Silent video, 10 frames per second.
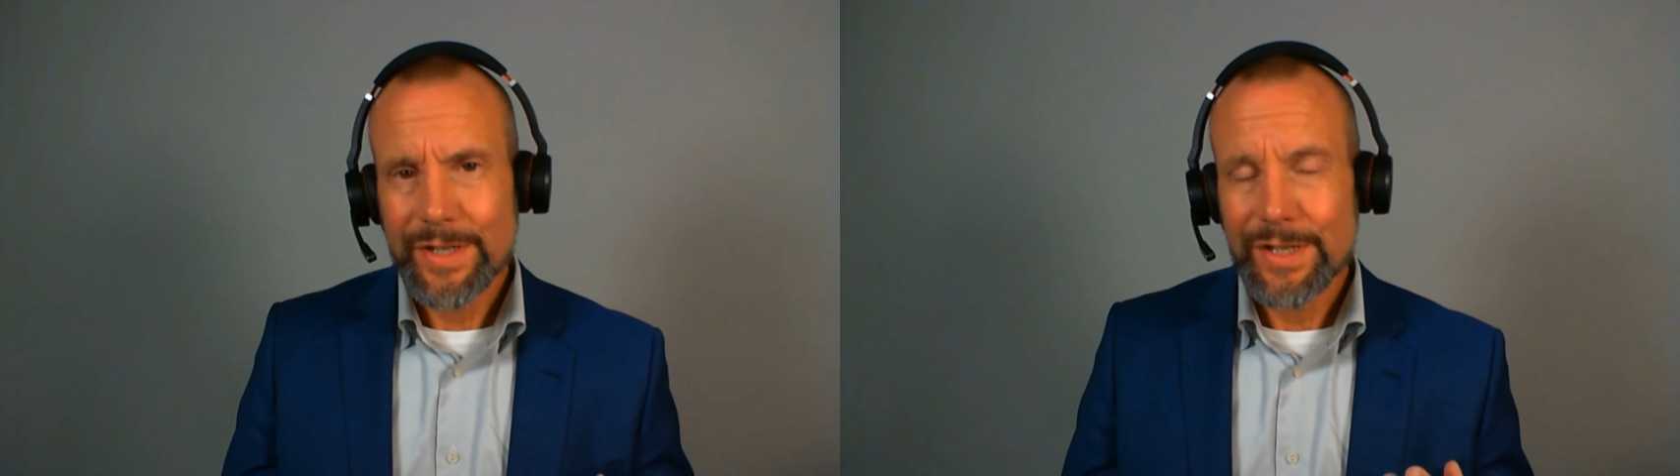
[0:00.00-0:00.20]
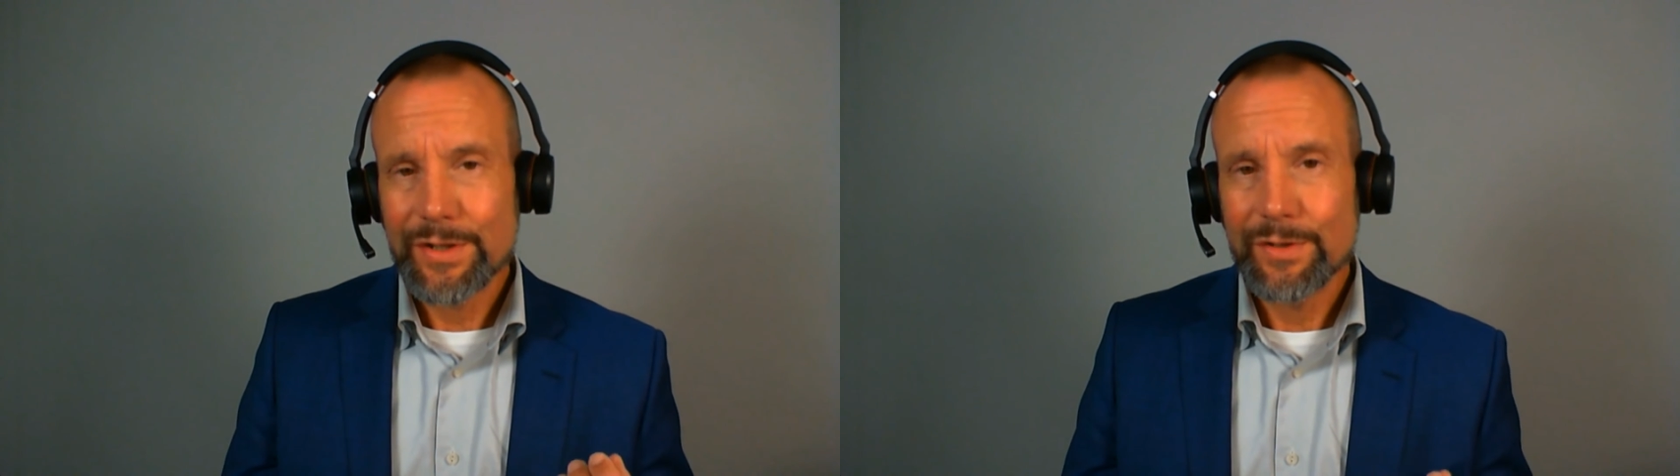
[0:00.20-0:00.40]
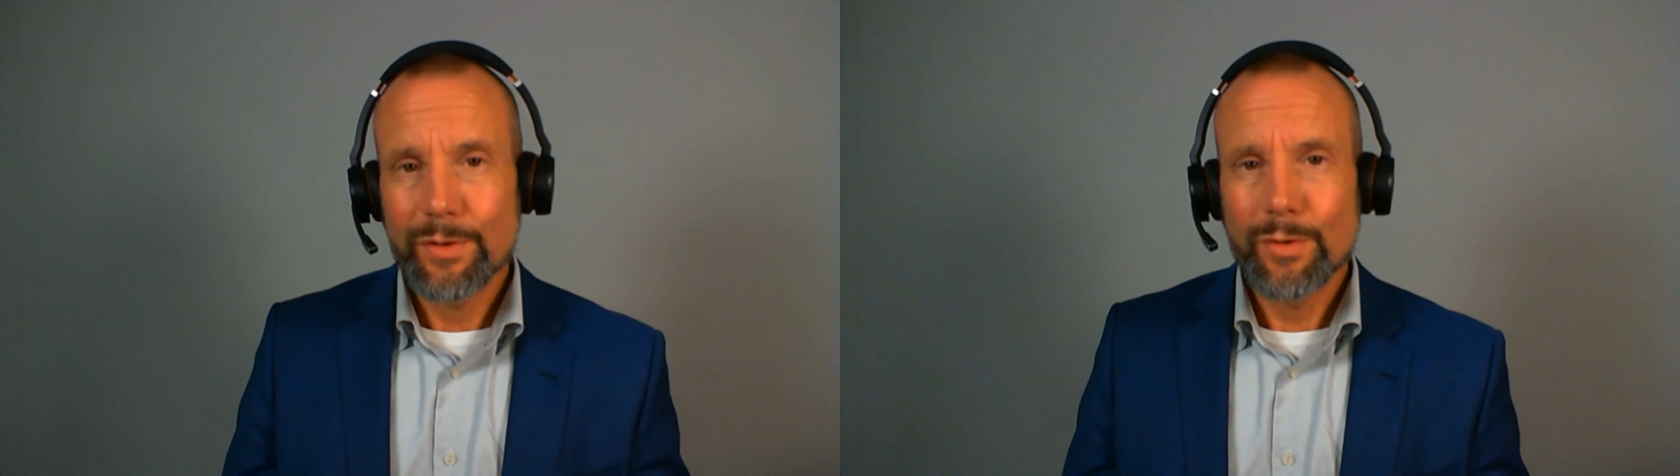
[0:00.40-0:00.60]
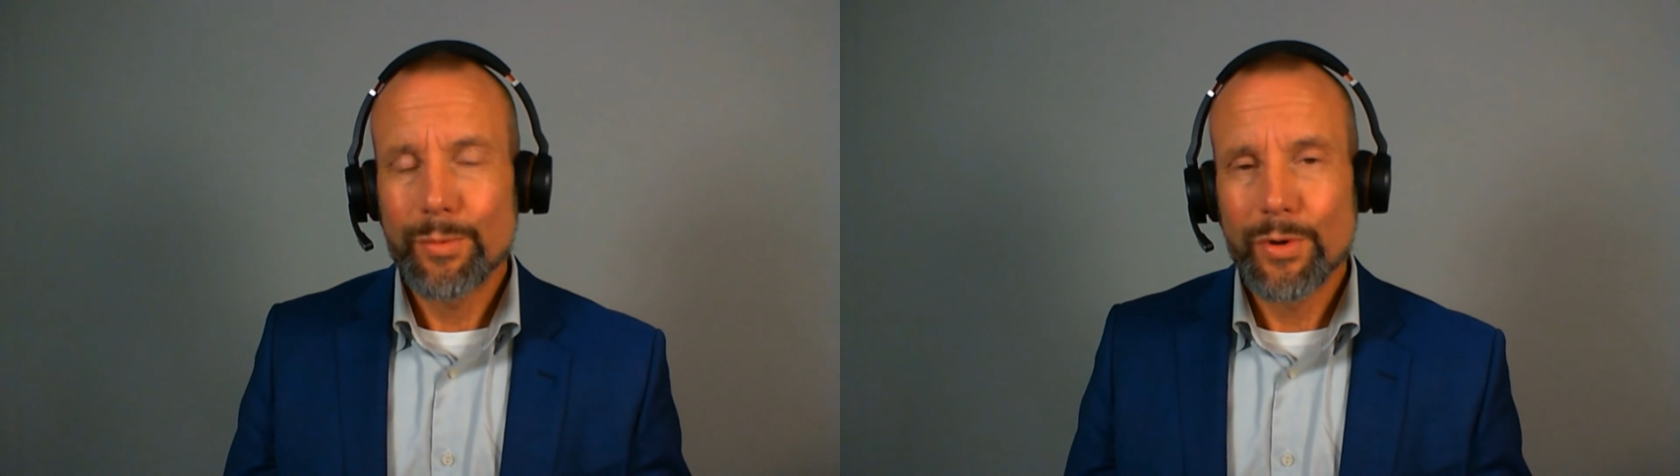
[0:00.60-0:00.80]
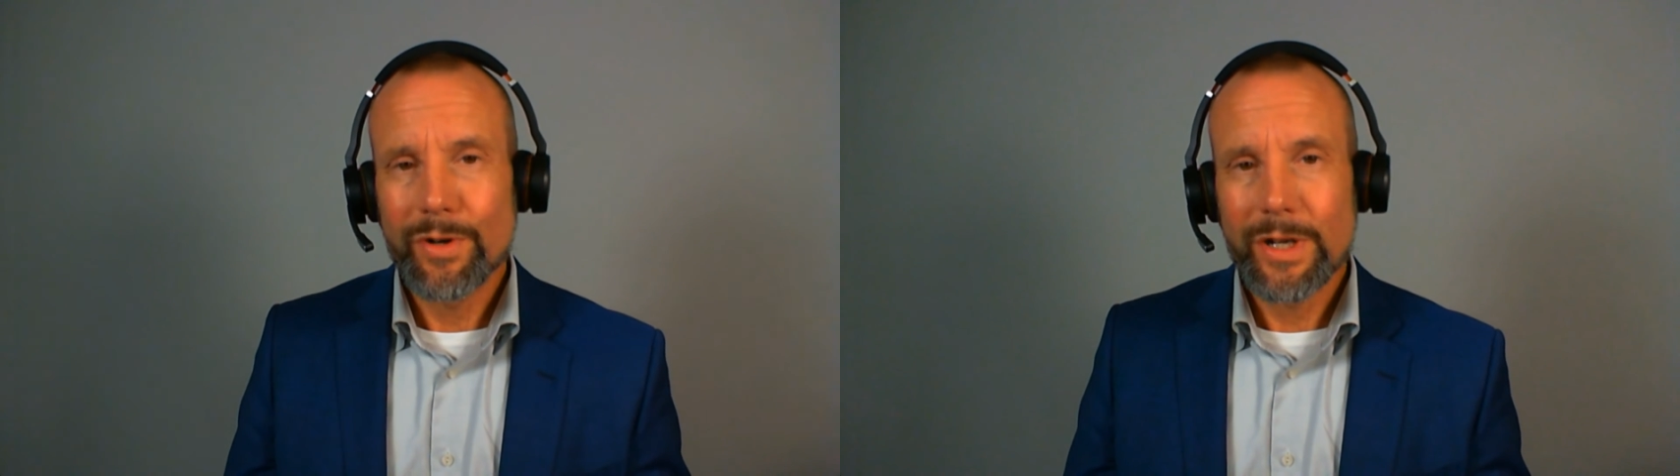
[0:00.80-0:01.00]
this is a new
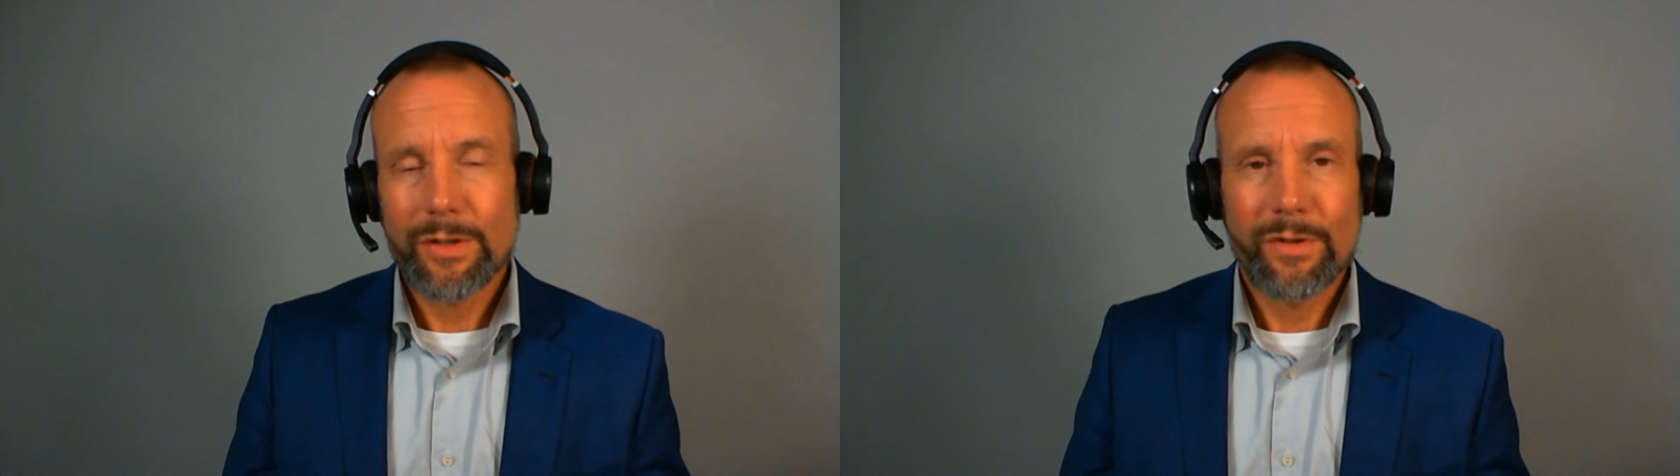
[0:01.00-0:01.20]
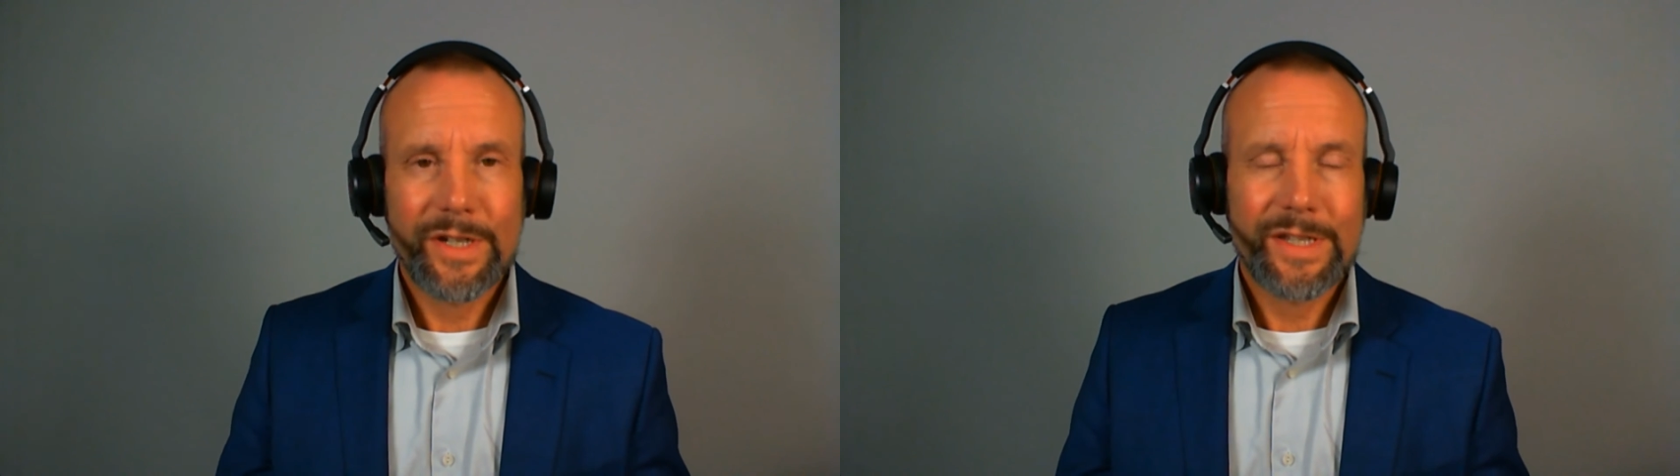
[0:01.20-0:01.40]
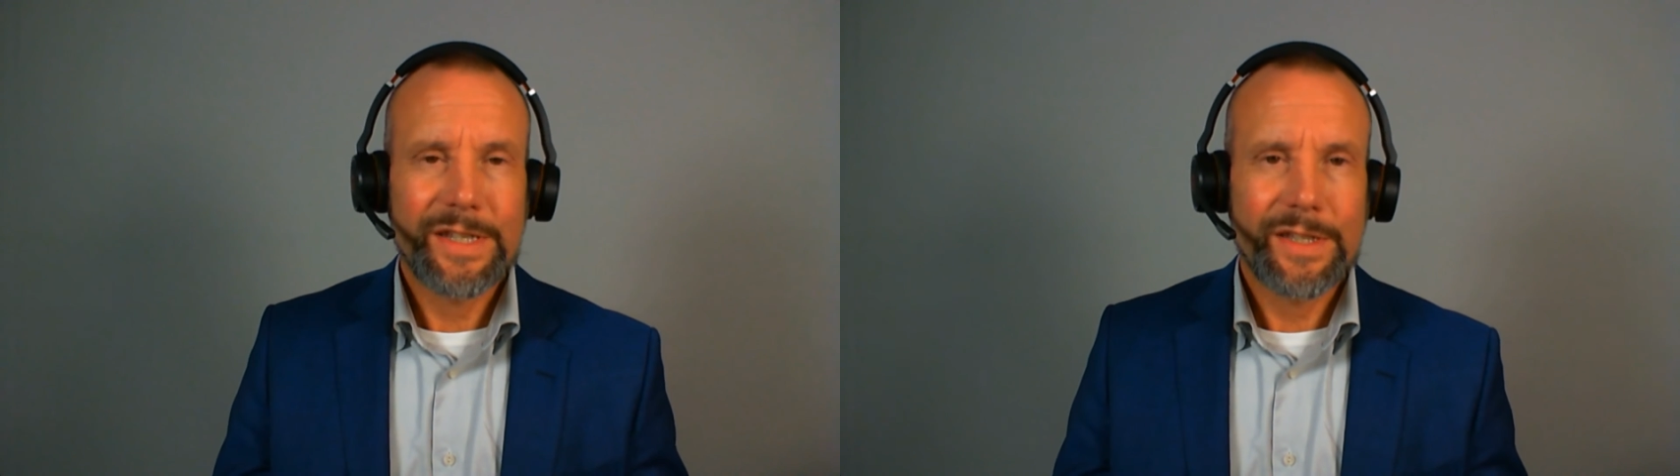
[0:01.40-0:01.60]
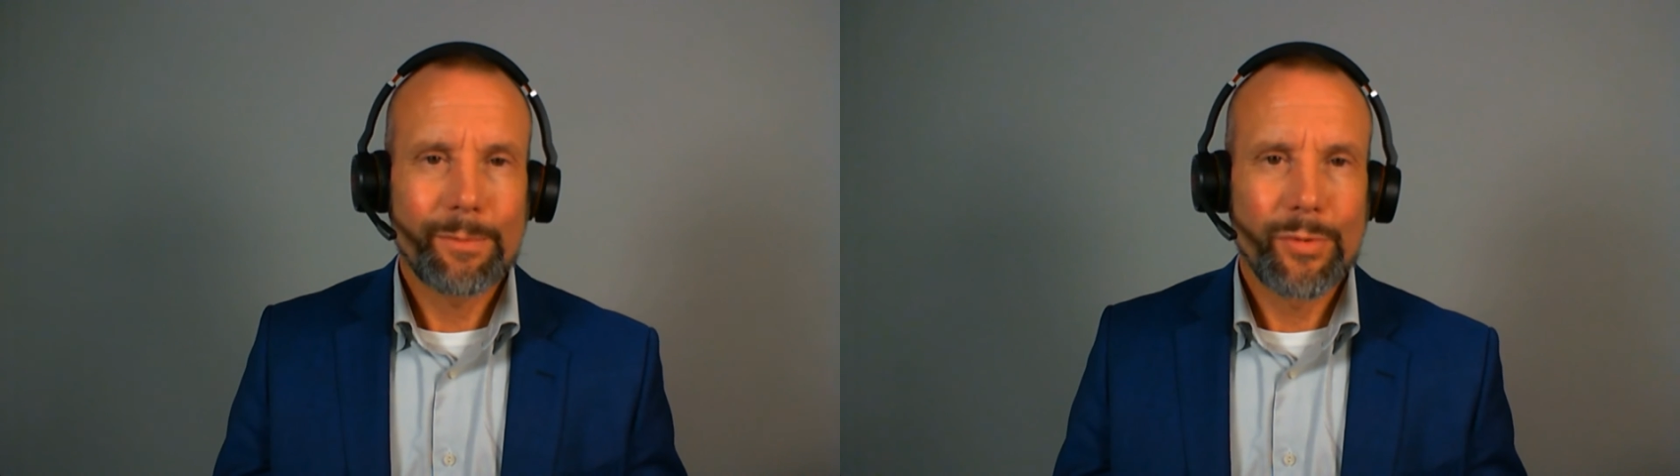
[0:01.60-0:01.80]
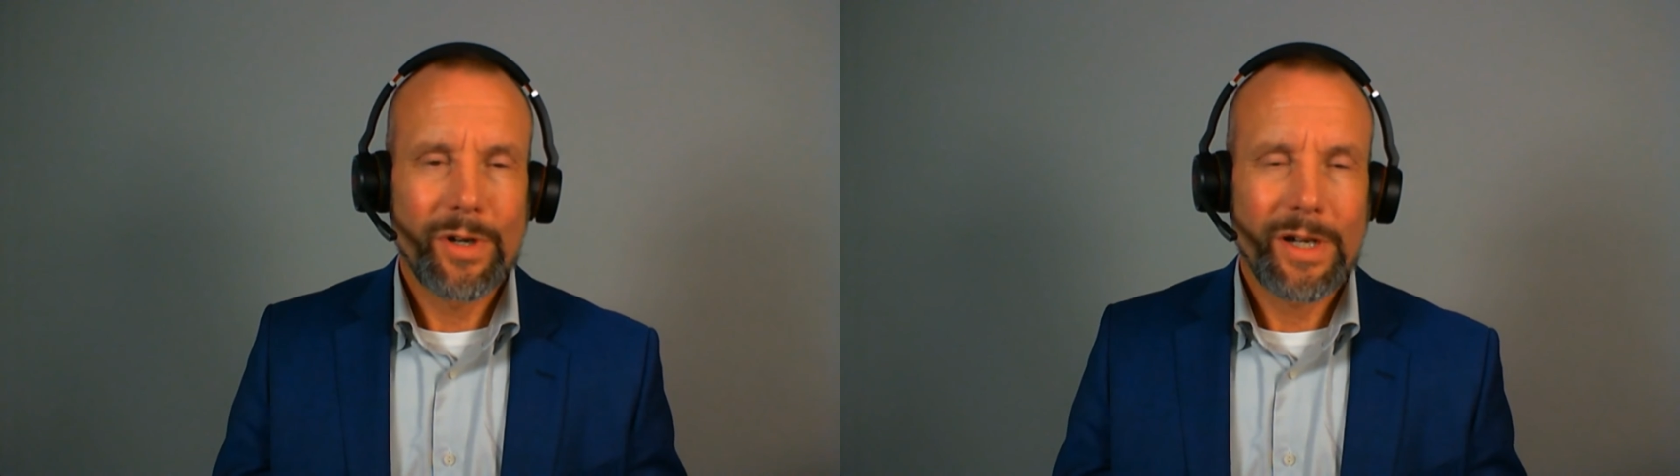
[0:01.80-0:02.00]
product or an
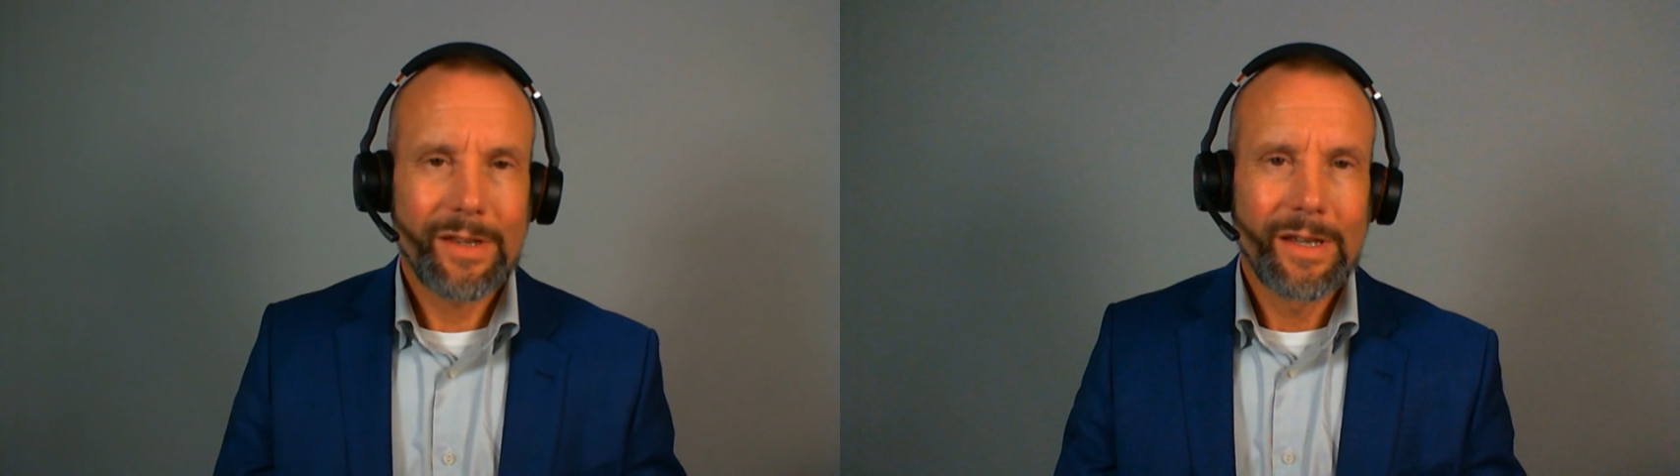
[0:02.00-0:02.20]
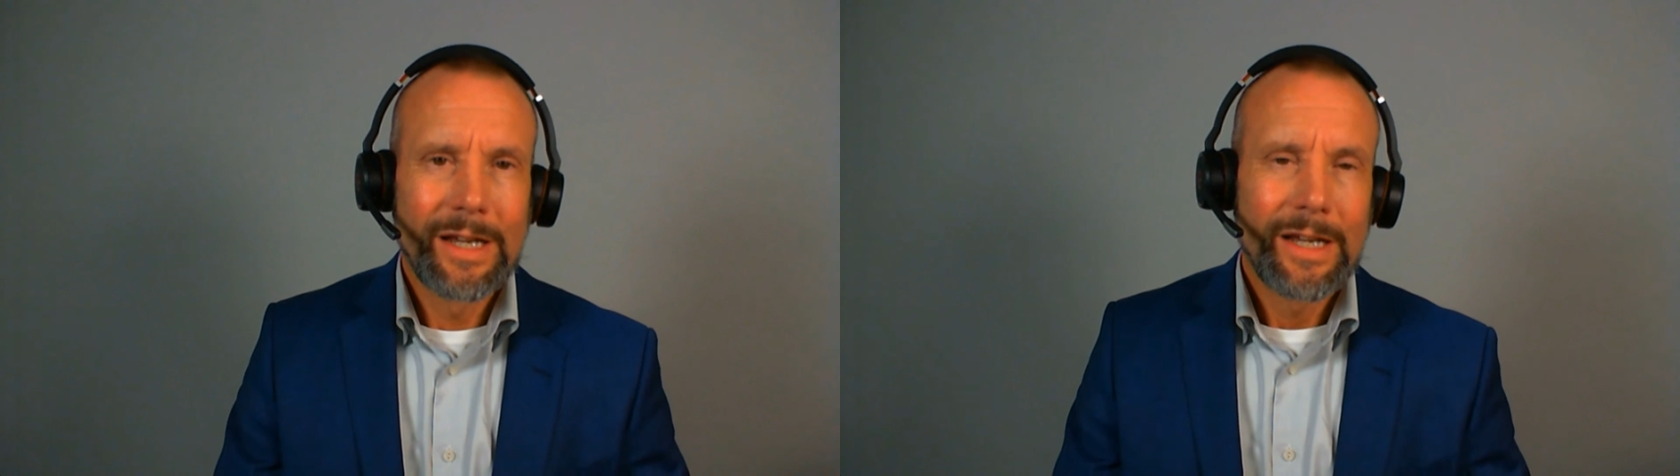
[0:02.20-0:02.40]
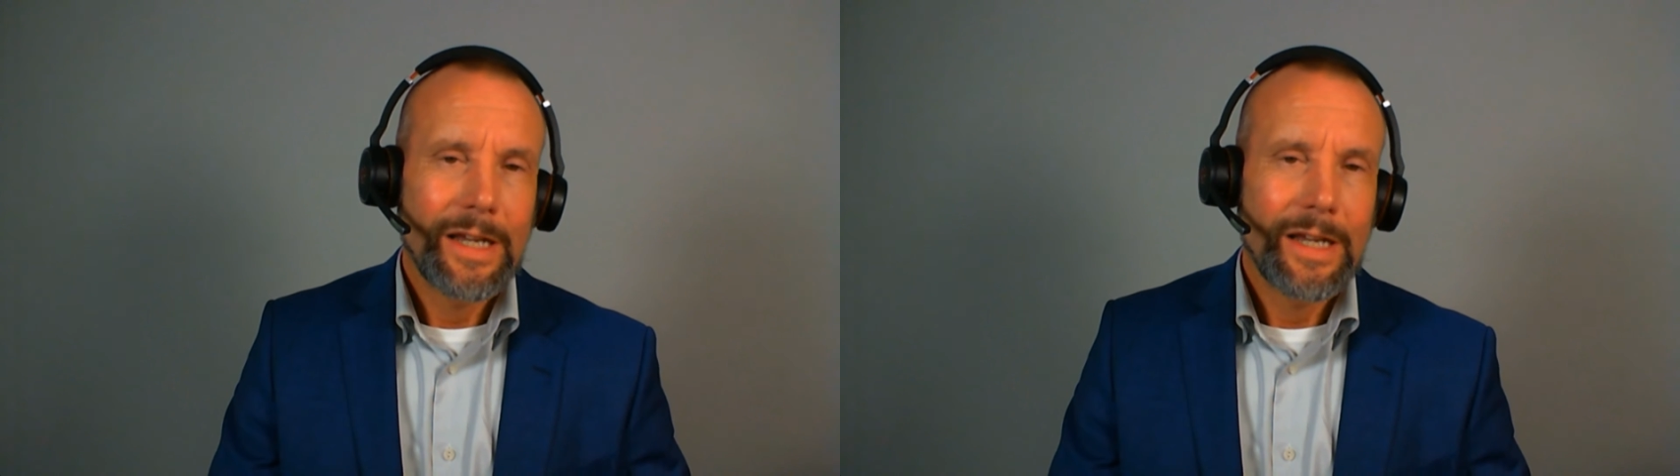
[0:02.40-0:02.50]
existing product,